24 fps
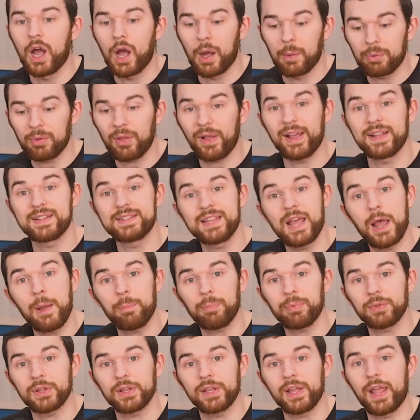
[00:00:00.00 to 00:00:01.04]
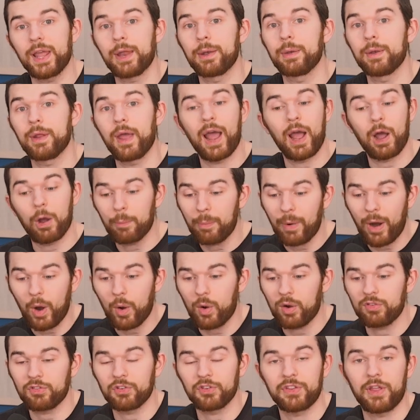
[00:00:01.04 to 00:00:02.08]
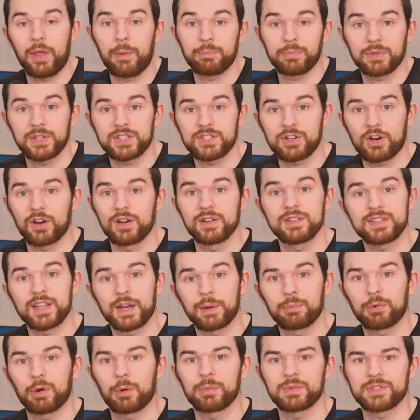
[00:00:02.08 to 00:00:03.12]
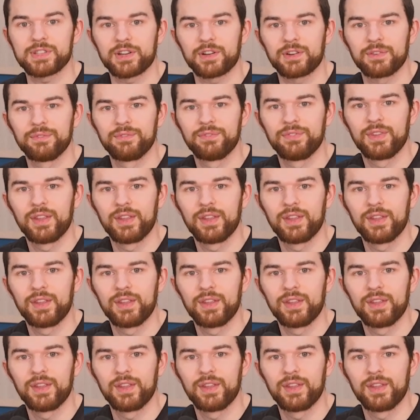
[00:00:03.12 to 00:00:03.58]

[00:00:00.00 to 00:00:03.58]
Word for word: apply a template and how powerful templates are inside of ProPresenter.